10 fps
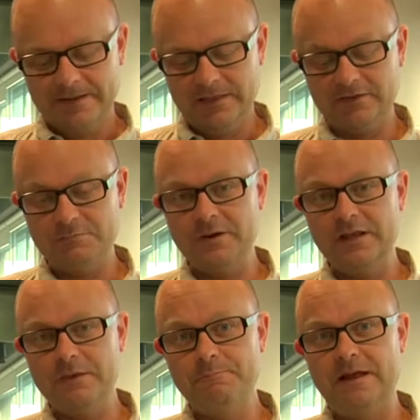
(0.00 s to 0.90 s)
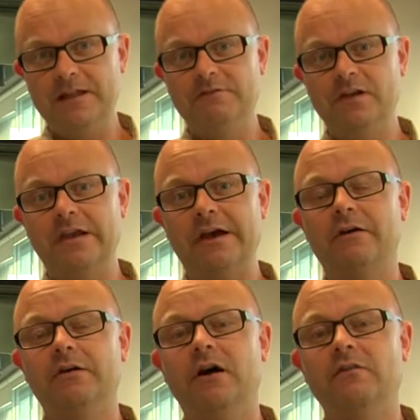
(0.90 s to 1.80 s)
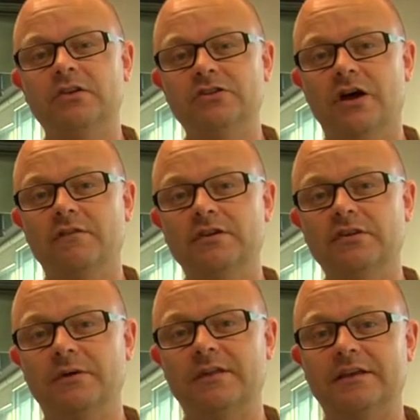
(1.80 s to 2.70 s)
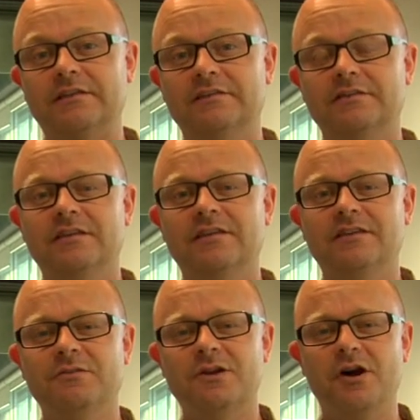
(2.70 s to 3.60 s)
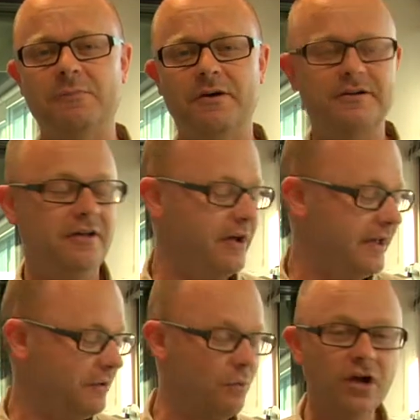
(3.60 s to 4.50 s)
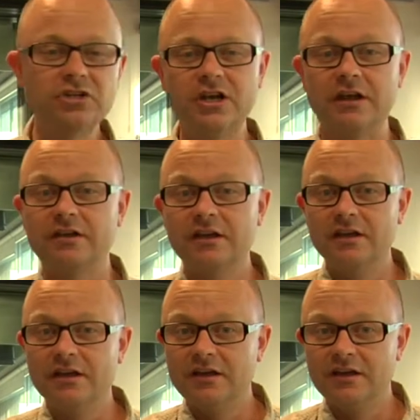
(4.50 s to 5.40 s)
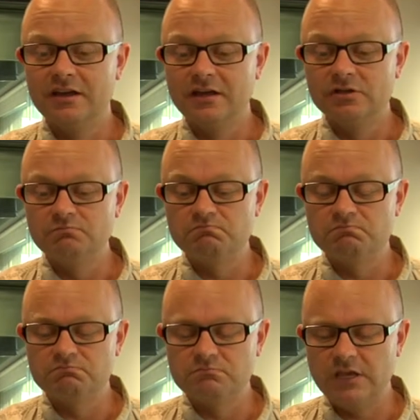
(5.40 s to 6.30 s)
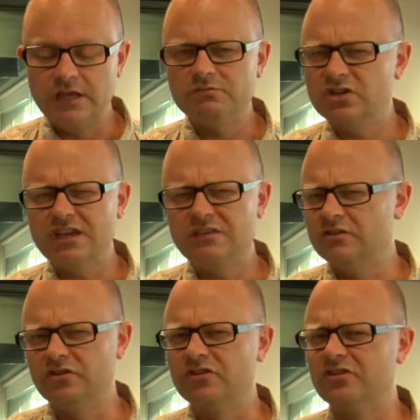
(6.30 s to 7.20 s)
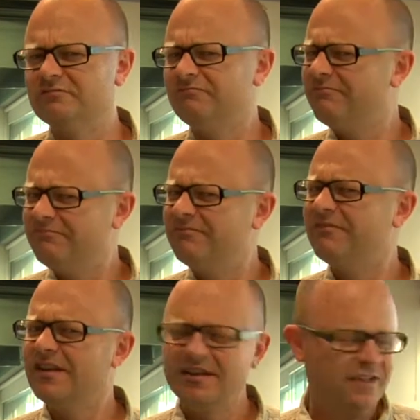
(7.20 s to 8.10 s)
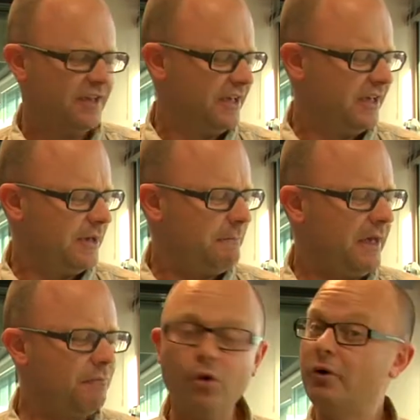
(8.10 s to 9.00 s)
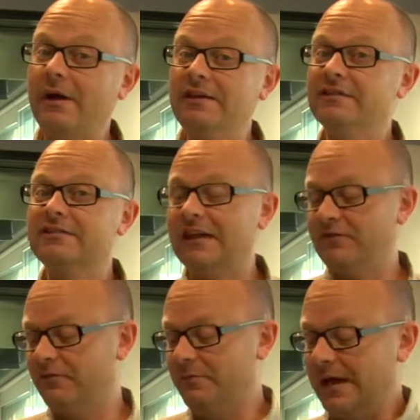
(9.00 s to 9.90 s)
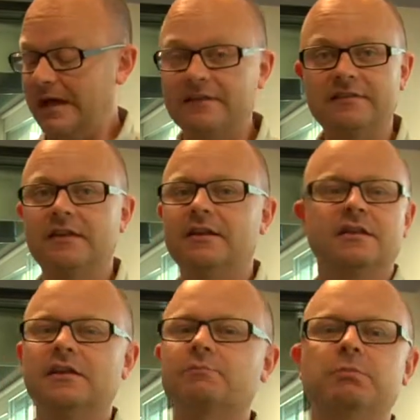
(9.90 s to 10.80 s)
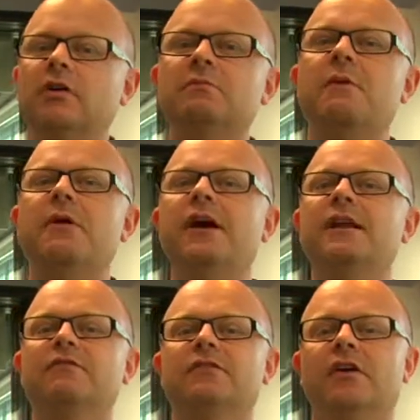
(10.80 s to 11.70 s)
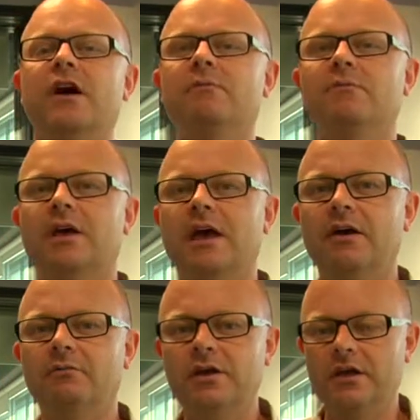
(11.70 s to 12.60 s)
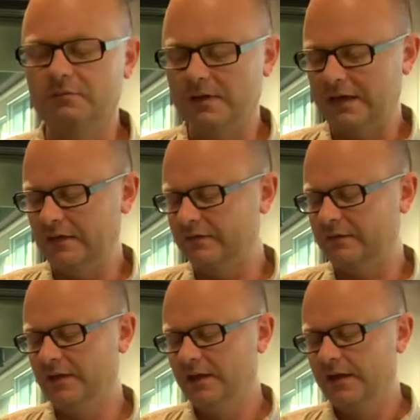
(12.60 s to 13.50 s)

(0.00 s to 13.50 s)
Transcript: There's a pretty compelling video of it doing this. If you want to hop online and watch it. Yep, shaking the dirt. More amazing stuff from Mars. It just blows my mind every time we go to Mars.